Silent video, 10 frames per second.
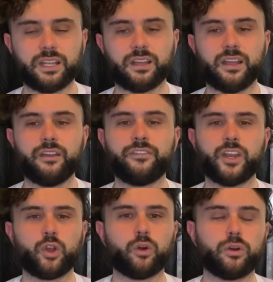
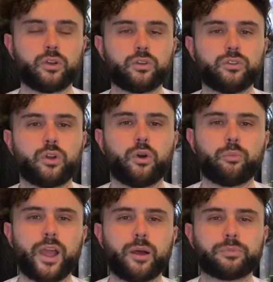Yvette Nicole
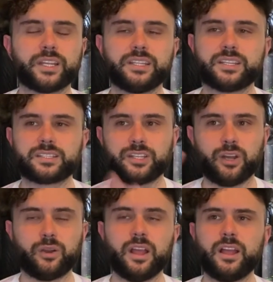Brown played this, you know,